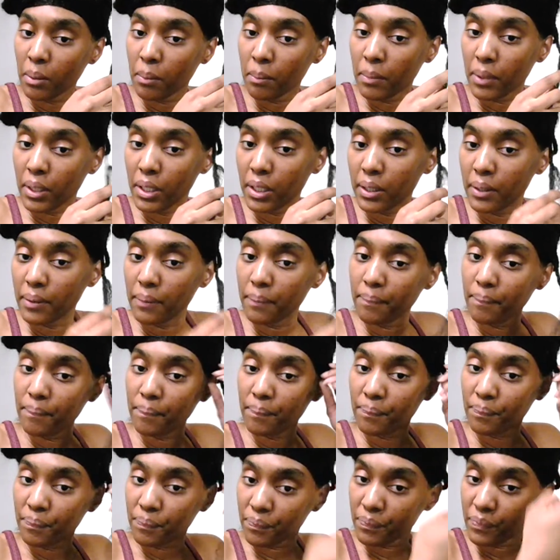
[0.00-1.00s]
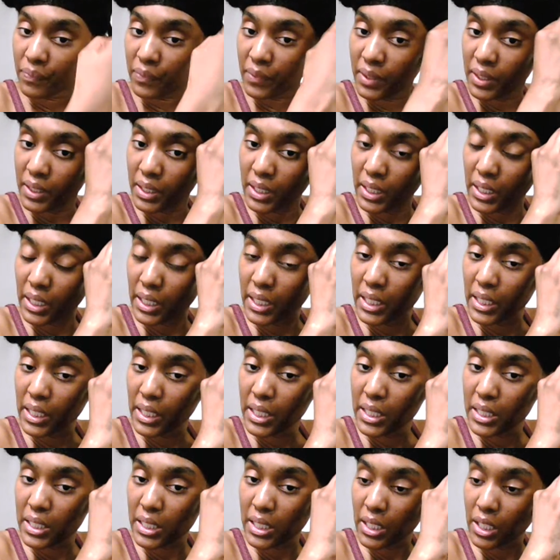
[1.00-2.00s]
but it
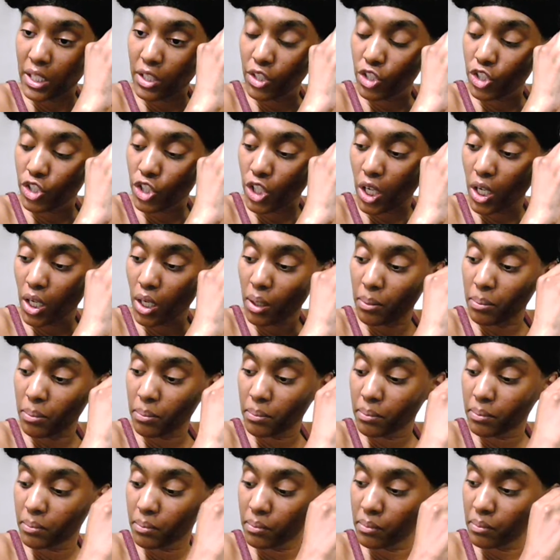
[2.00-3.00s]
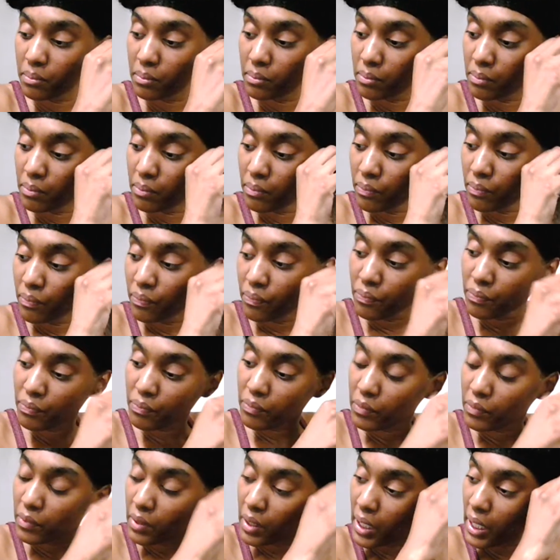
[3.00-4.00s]
is another job.
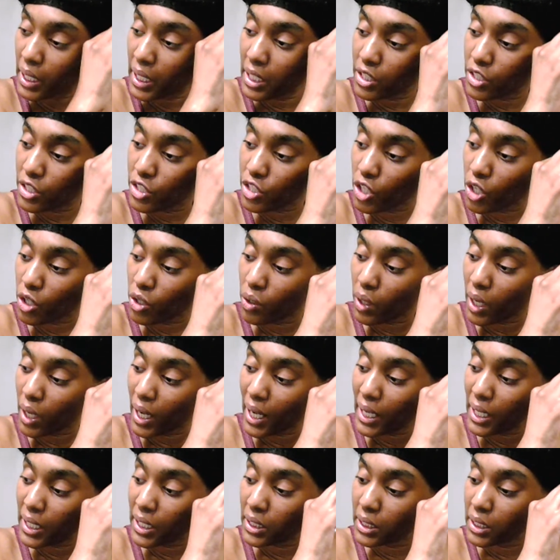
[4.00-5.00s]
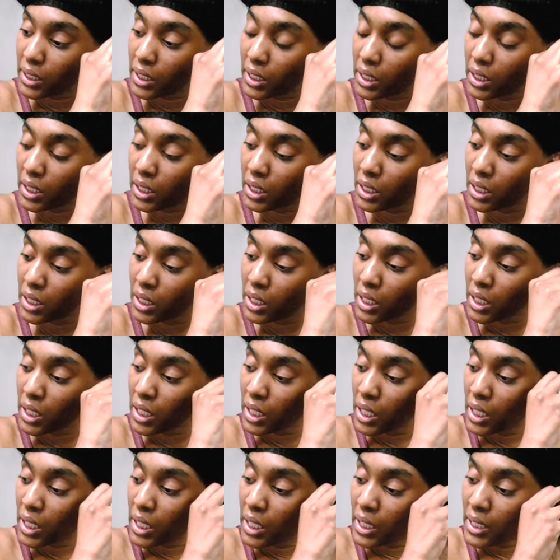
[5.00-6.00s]
And so I
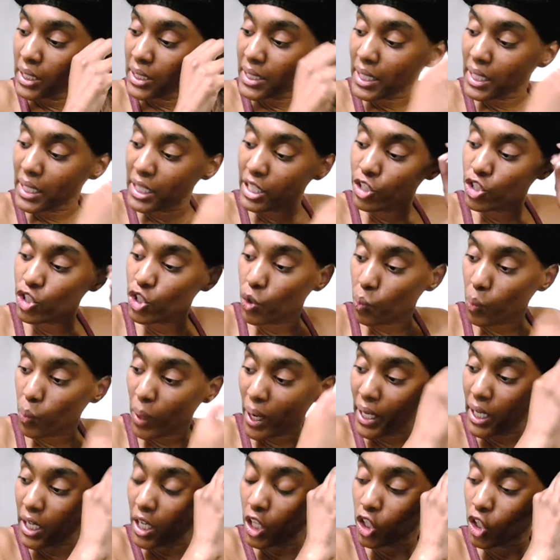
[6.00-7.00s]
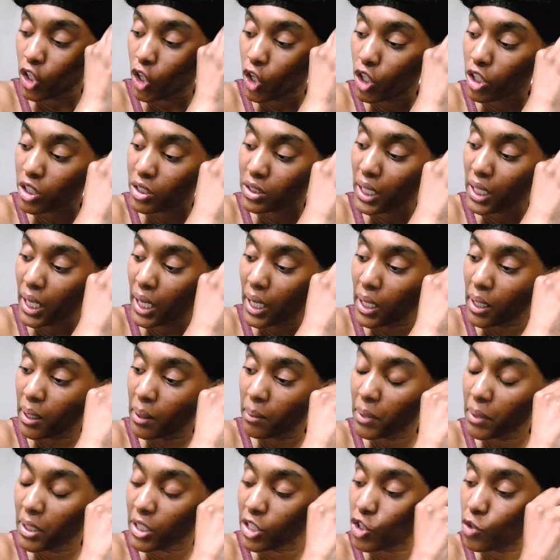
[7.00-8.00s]
tend to wait a long
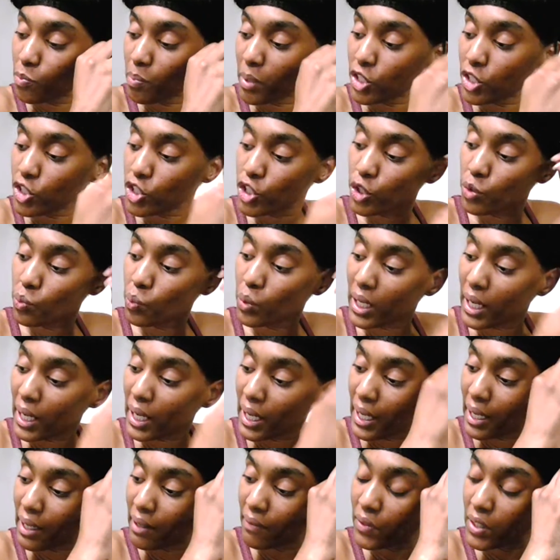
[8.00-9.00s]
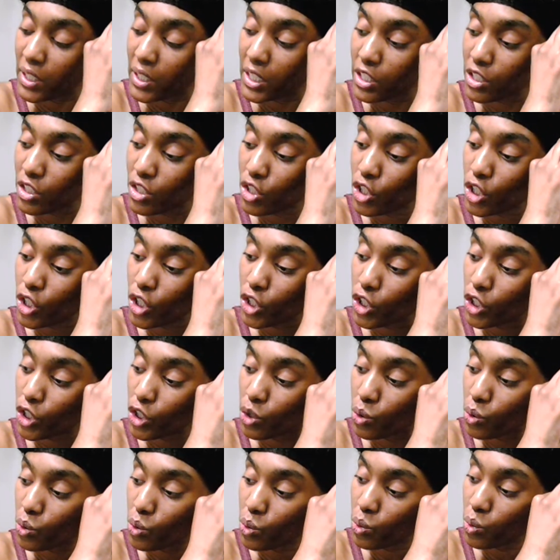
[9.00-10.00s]
time, especially when I have things to
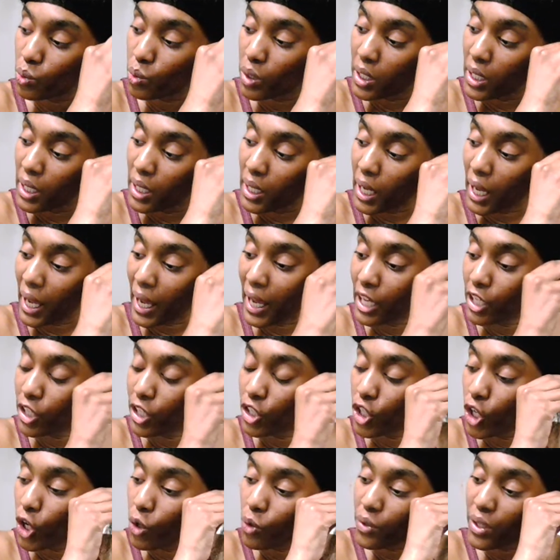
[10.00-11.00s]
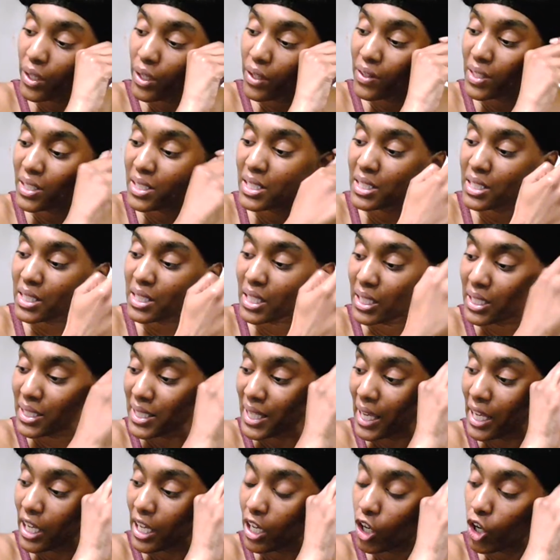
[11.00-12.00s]
do. I know that this is going to
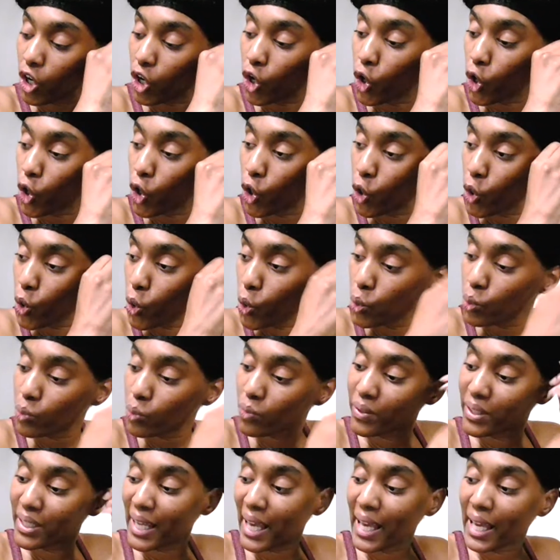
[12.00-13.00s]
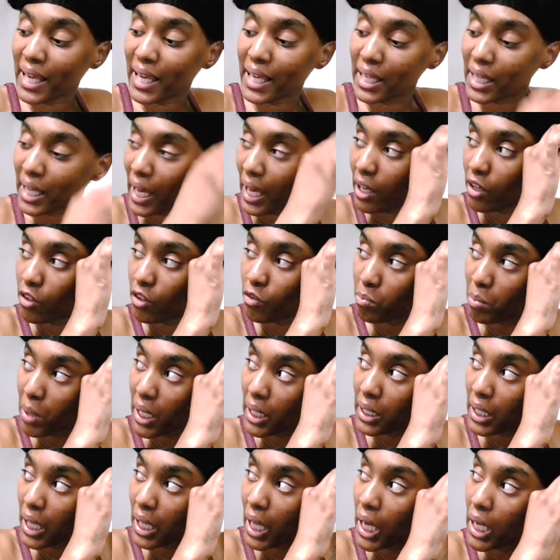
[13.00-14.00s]
take a whole day out of
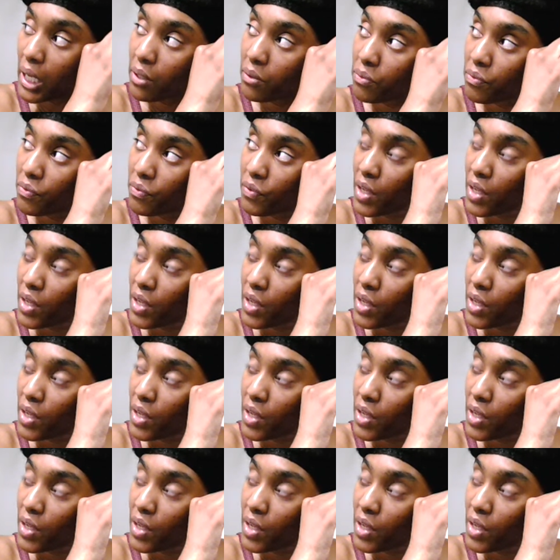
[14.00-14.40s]
my life,